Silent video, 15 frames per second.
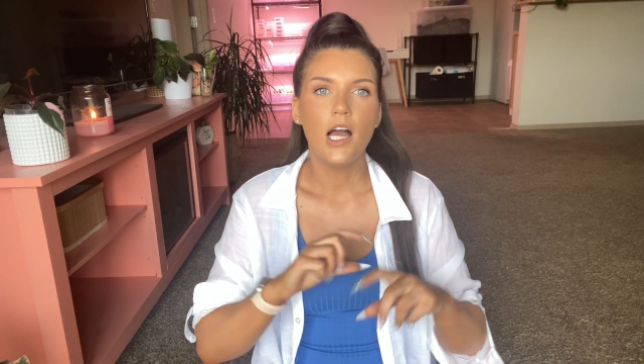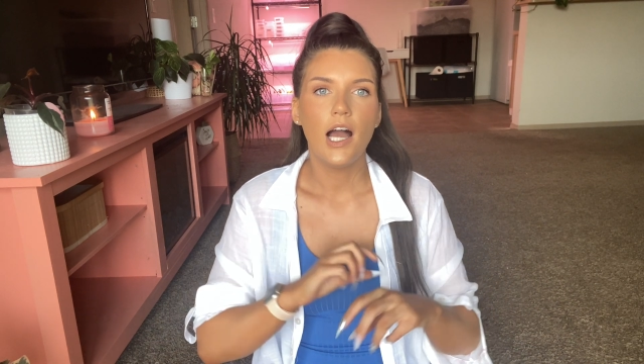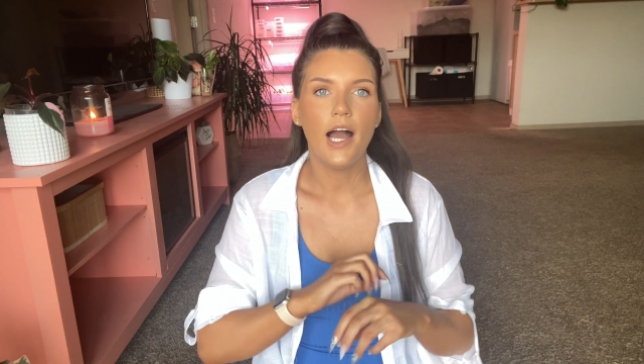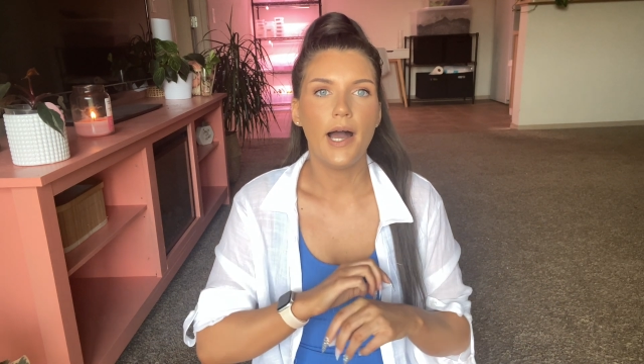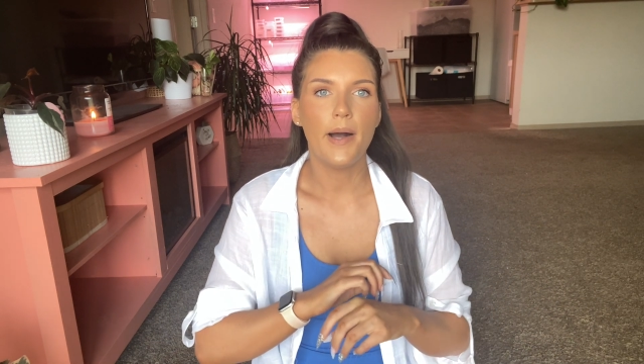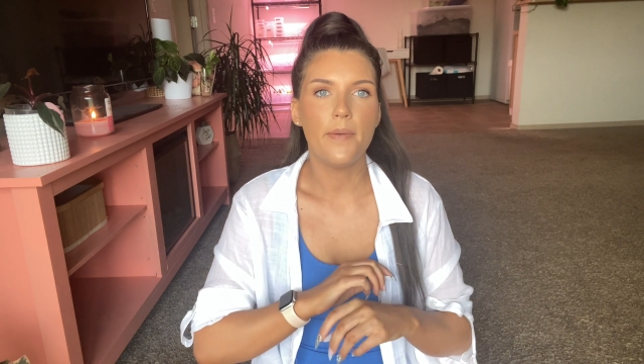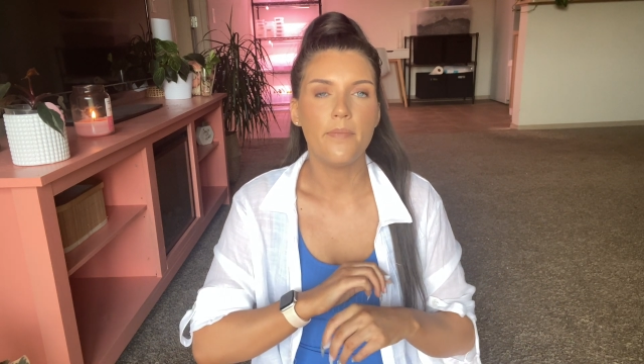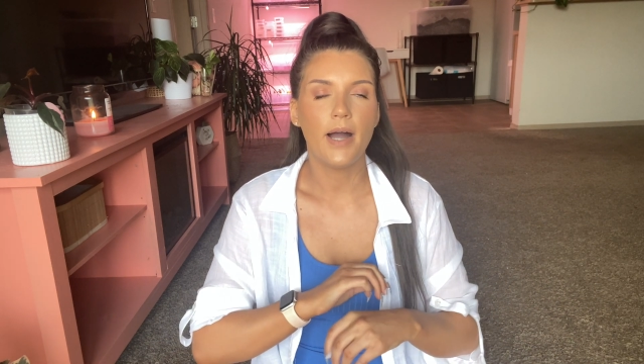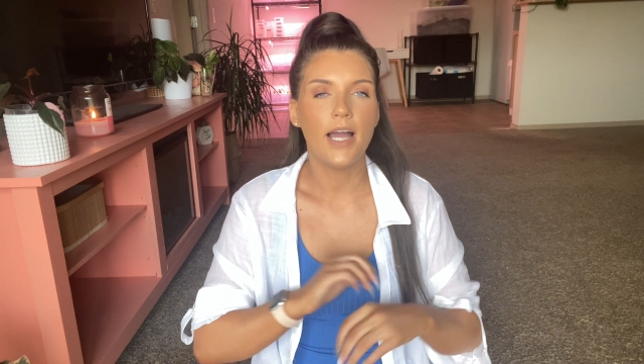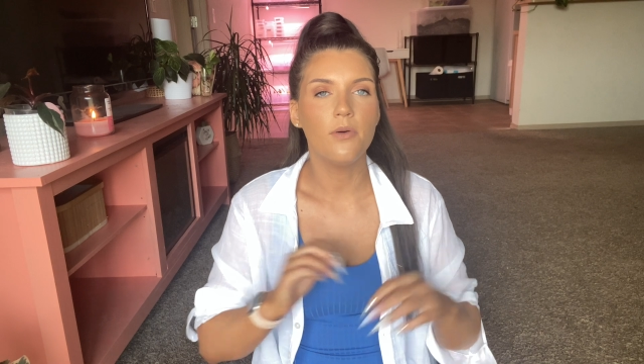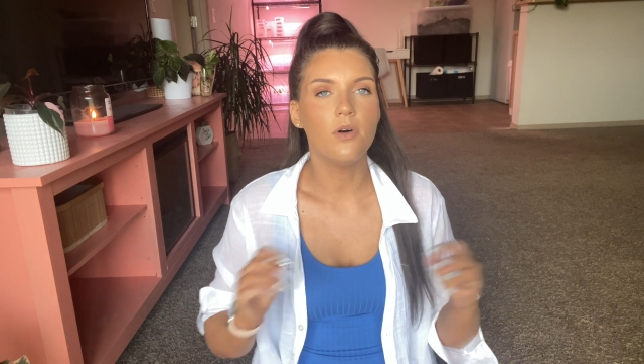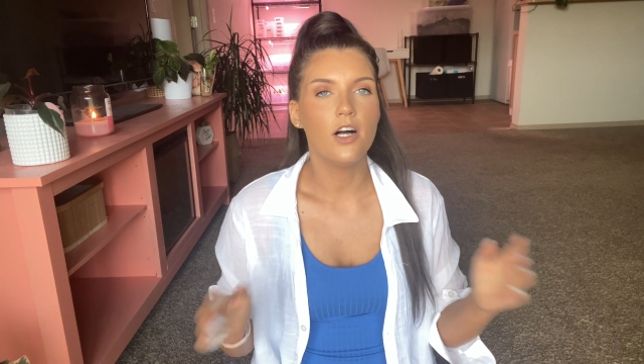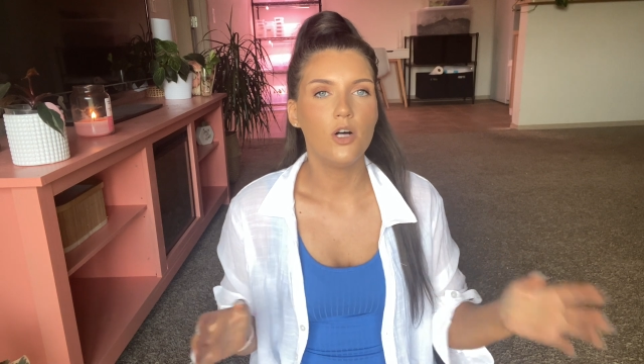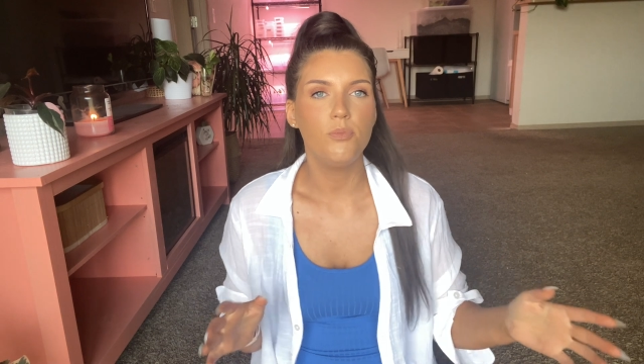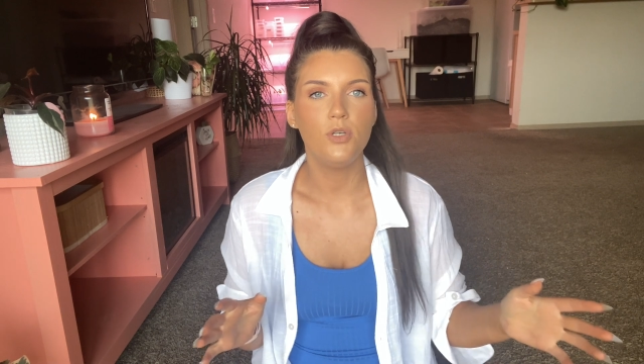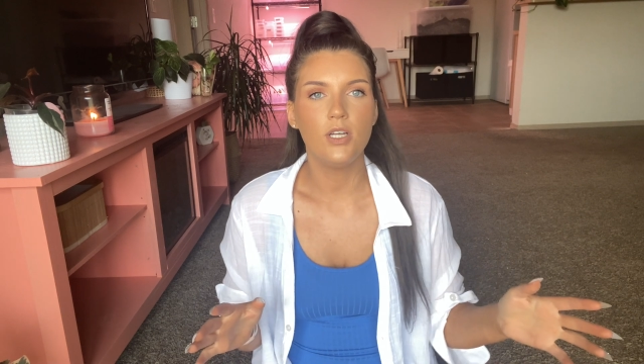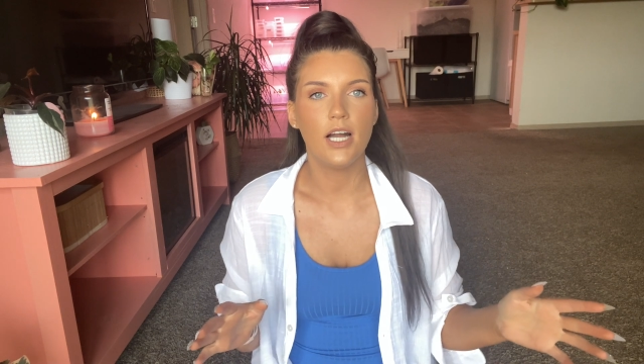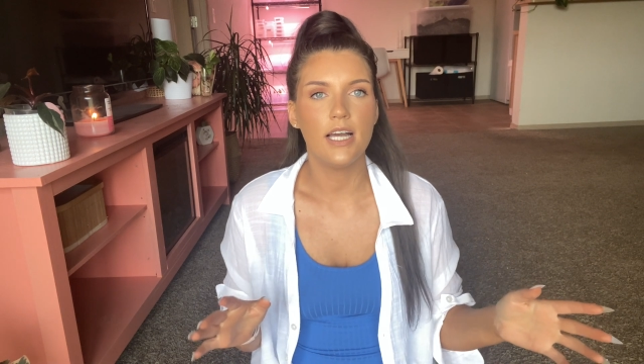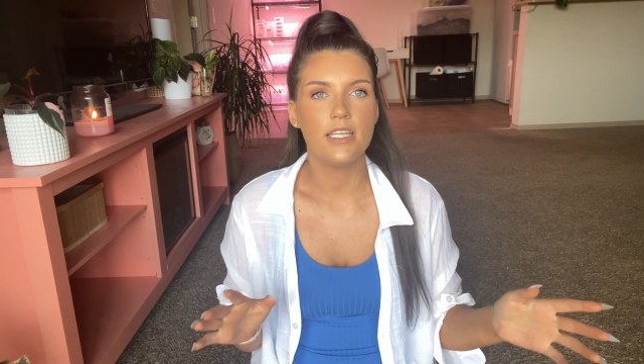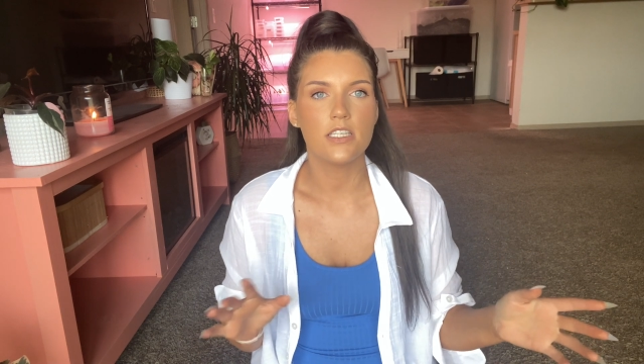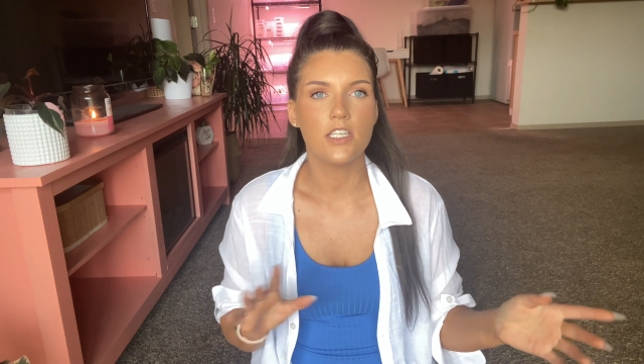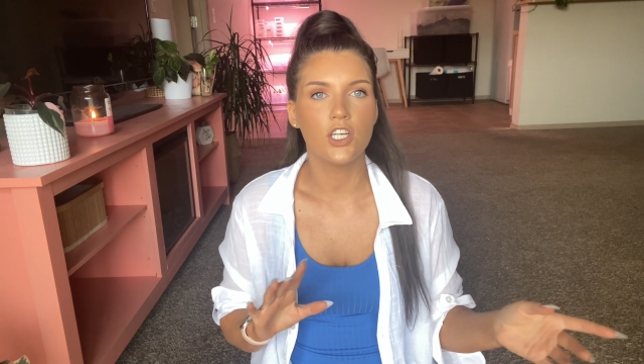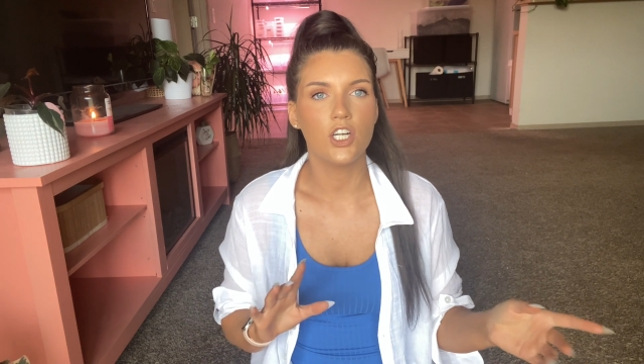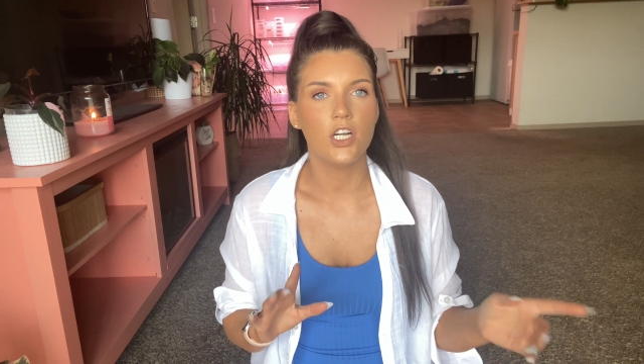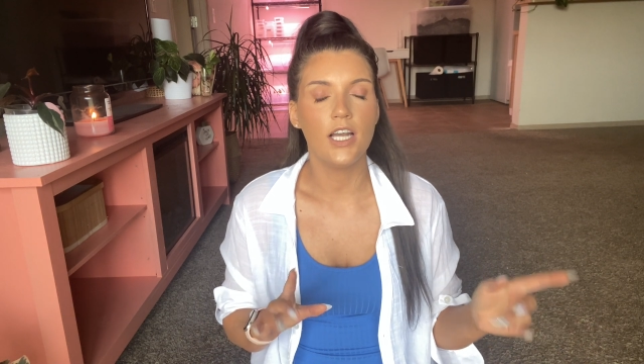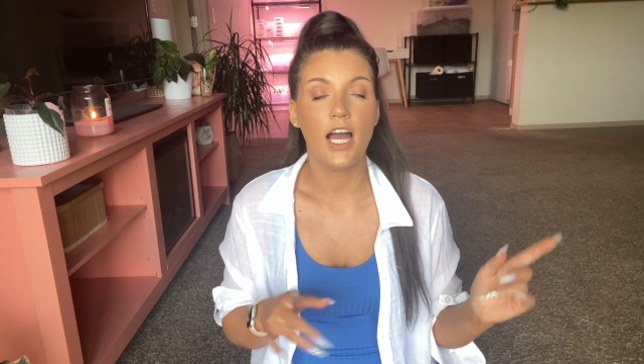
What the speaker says: I will help you guys learn